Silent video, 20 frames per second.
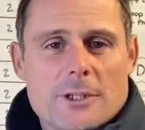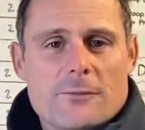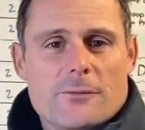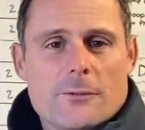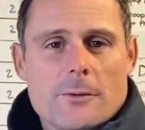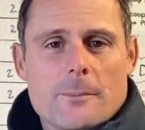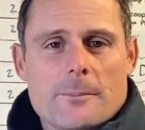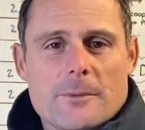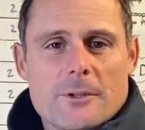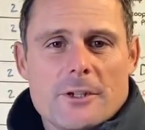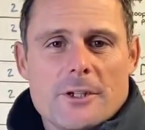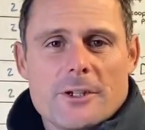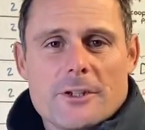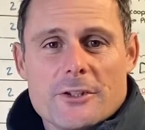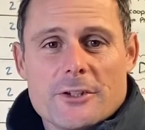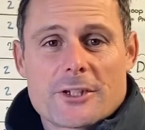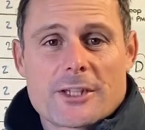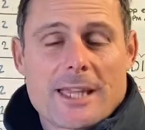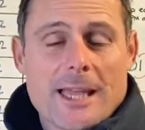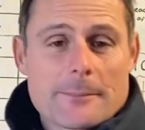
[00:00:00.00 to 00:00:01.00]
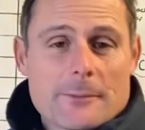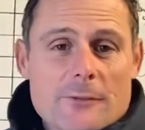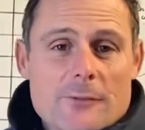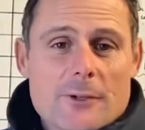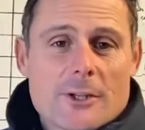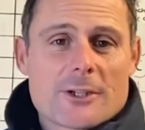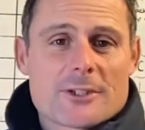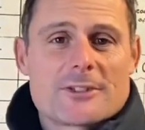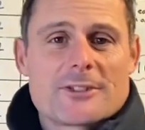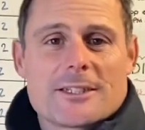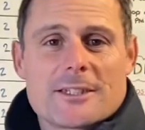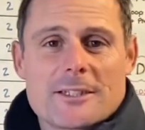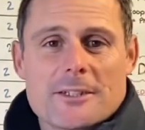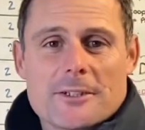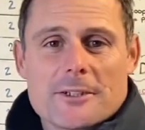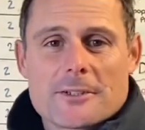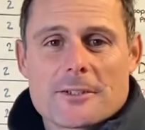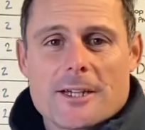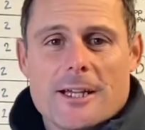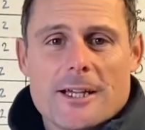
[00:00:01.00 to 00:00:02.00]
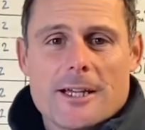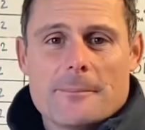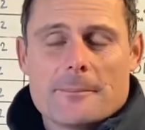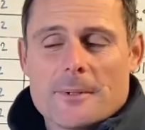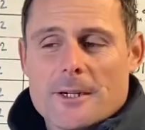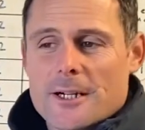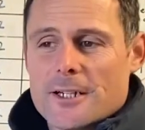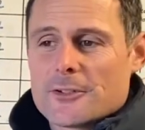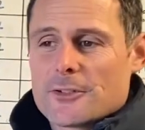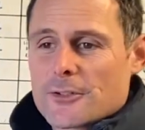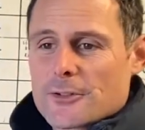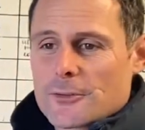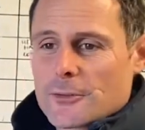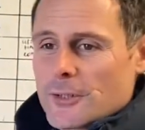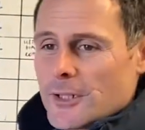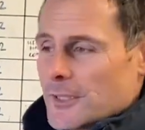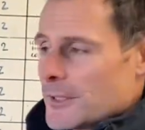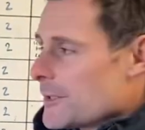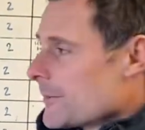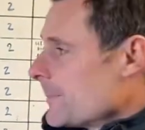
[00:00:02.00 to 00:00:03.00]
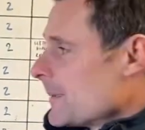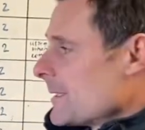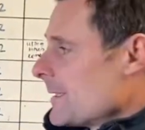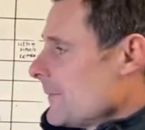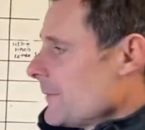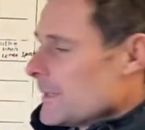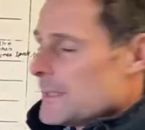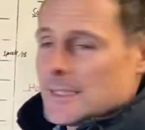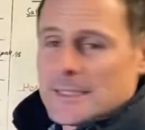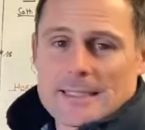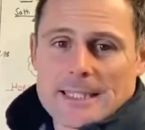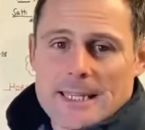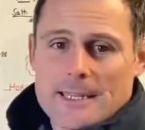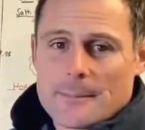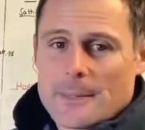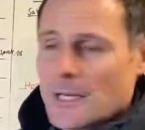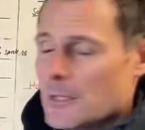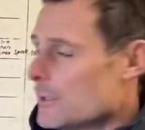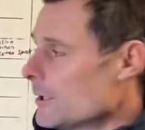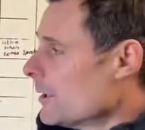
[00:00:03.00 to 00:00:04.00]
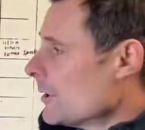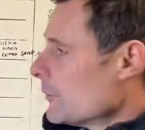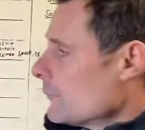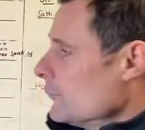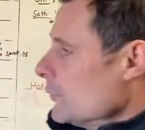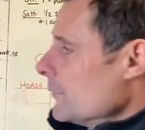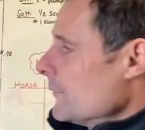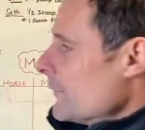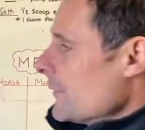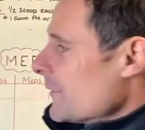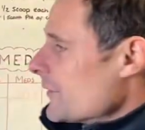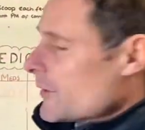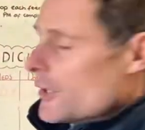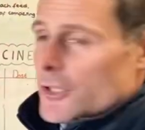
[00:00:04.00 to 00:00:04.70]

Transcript: from the Camouflage Syndicate, I just thought I'd specifically say about Rufus.